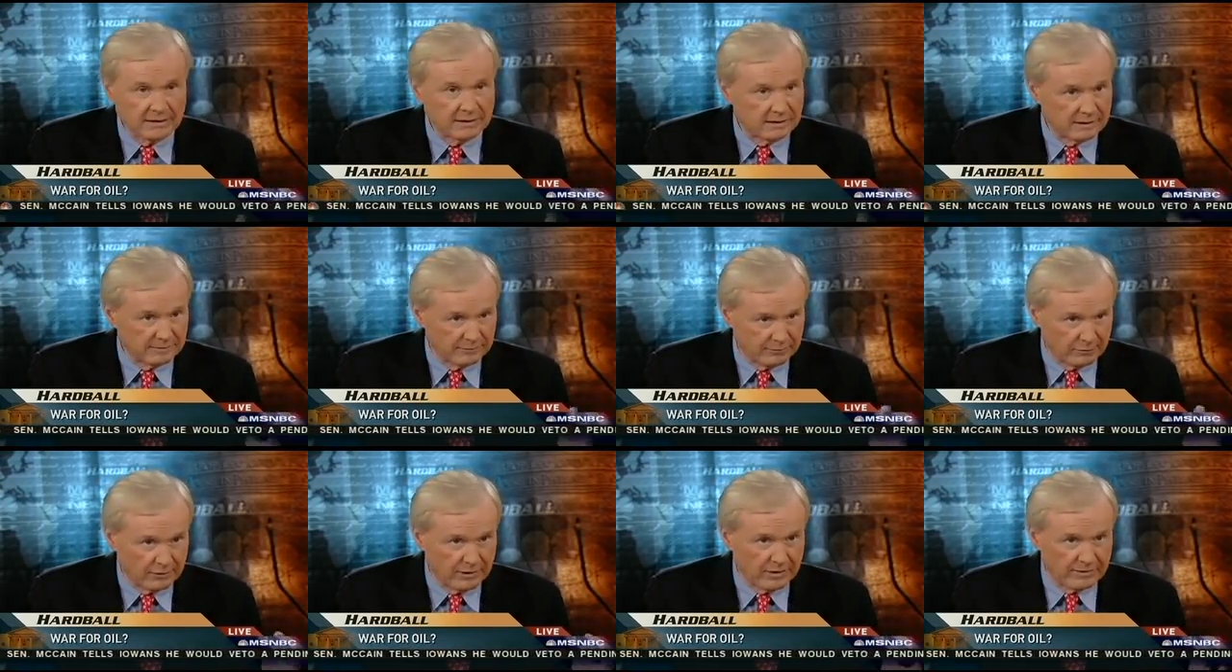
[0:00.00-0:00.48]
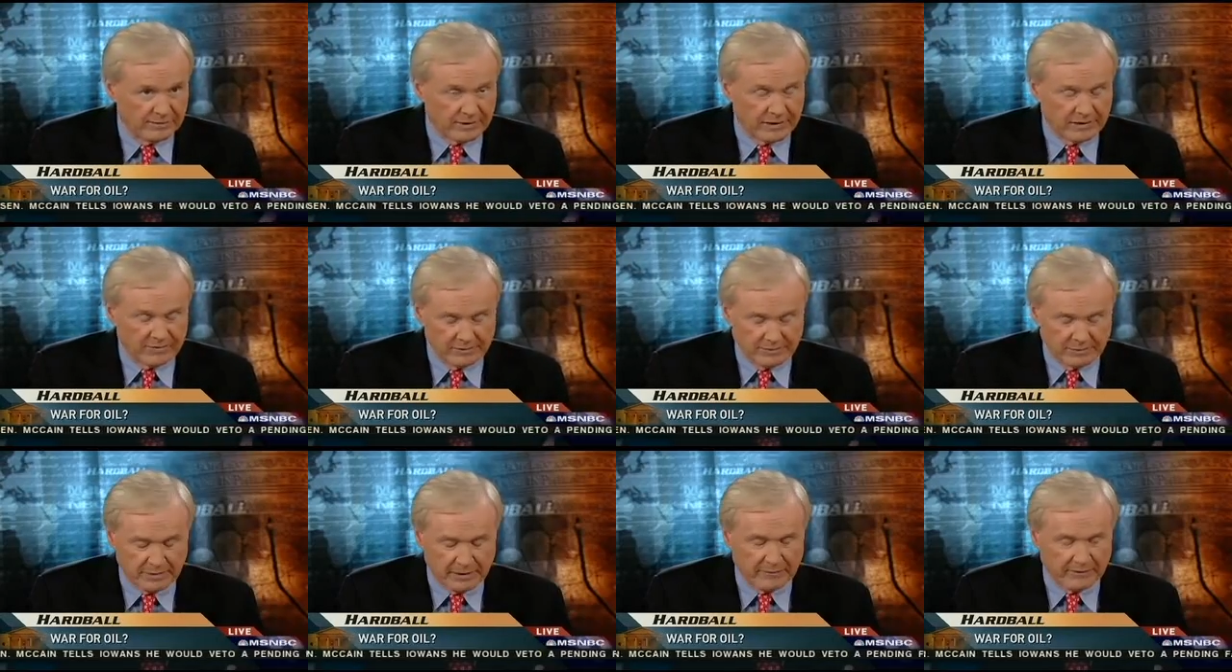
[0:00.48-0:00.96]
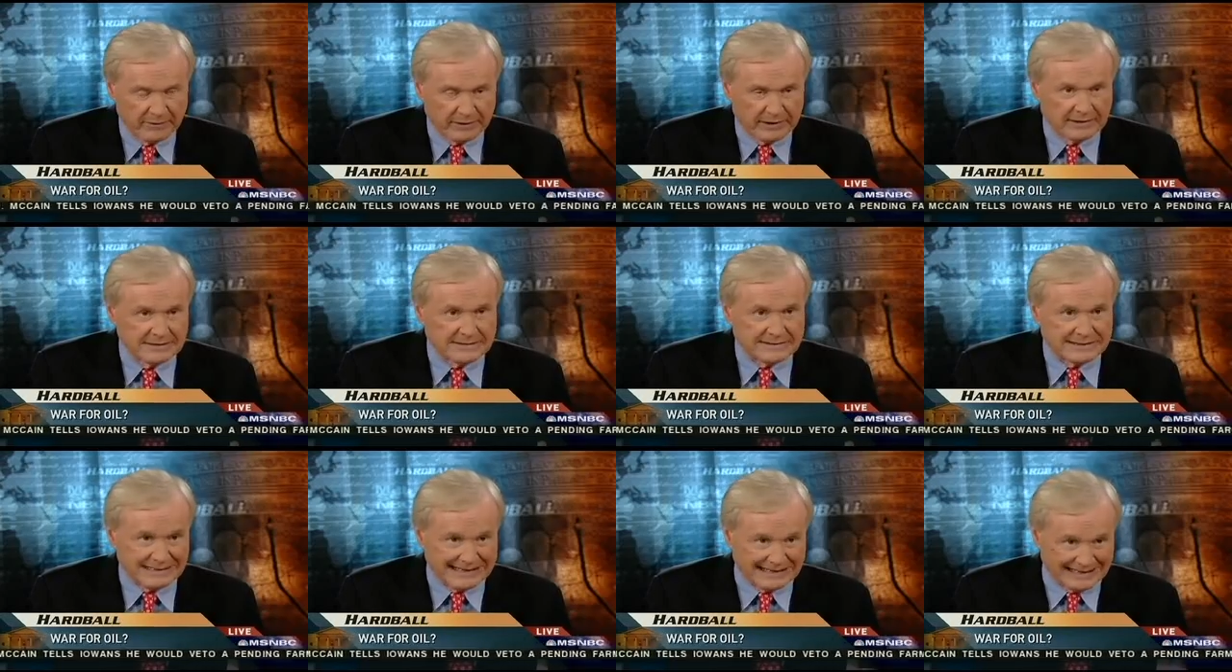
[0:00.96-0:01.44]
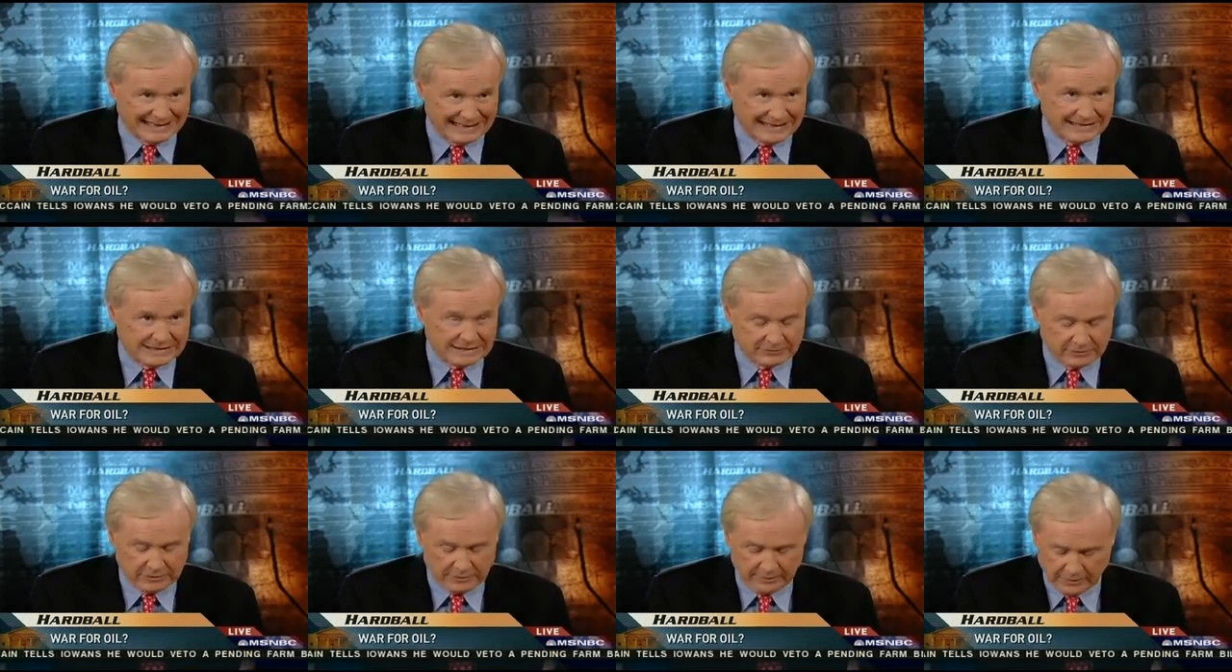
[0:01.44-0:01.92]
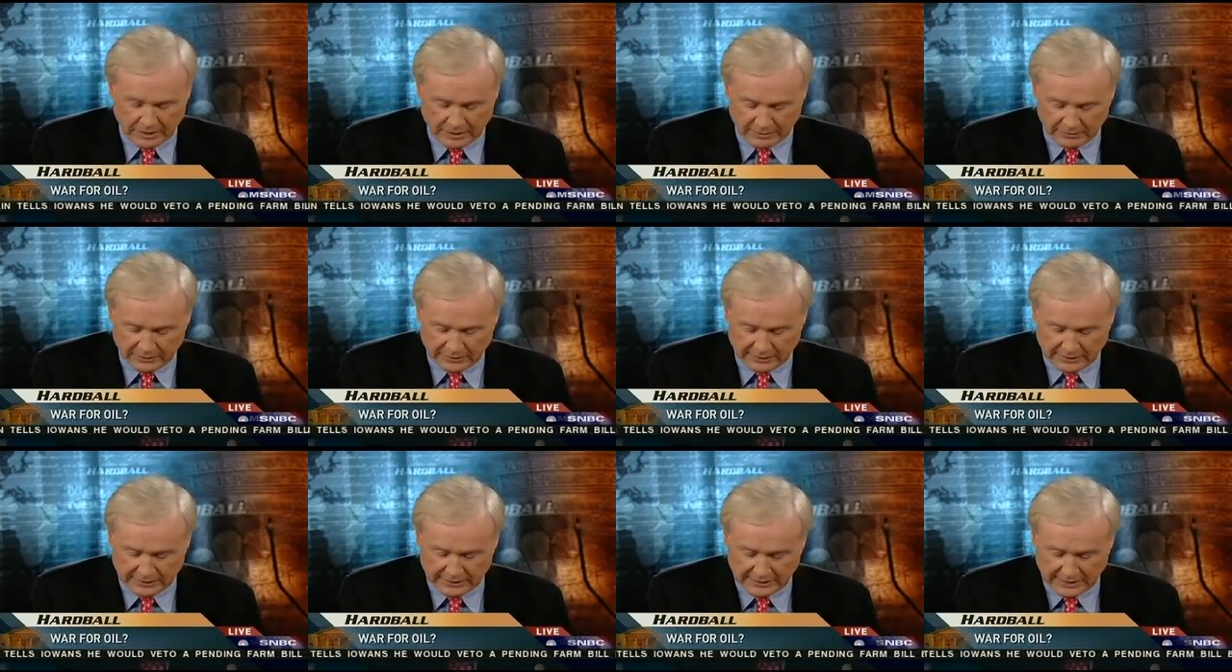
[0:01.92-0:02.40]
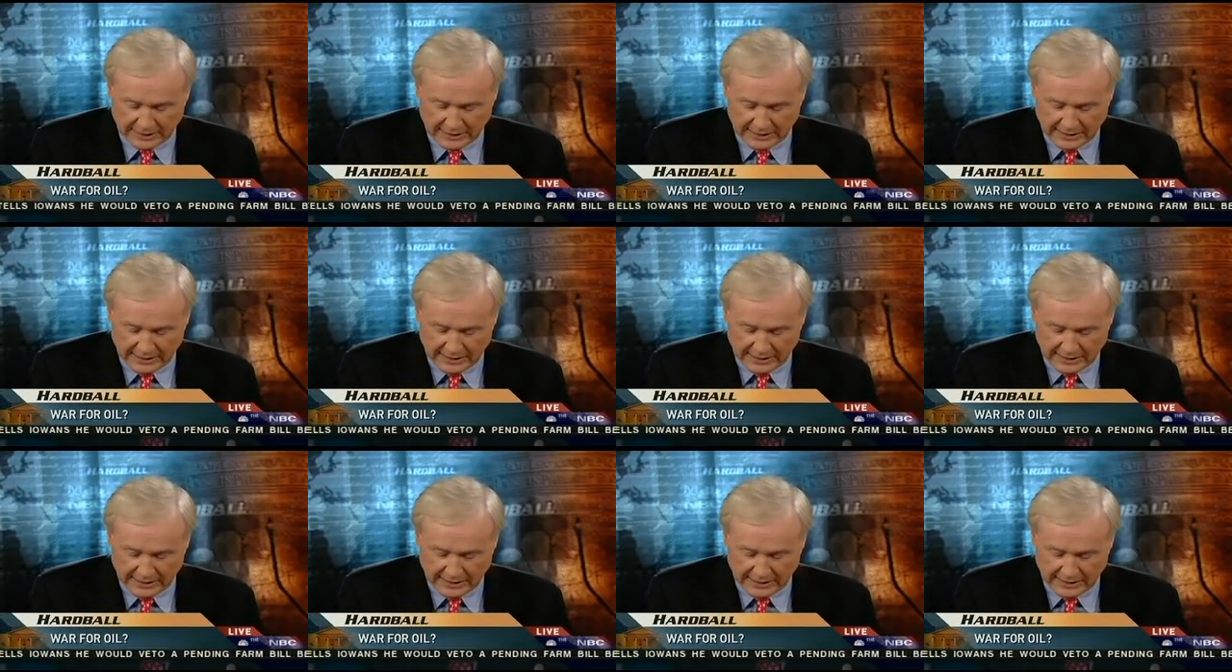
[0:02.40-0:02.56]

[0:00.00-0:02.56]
appointed by Republicans, he is a Republican.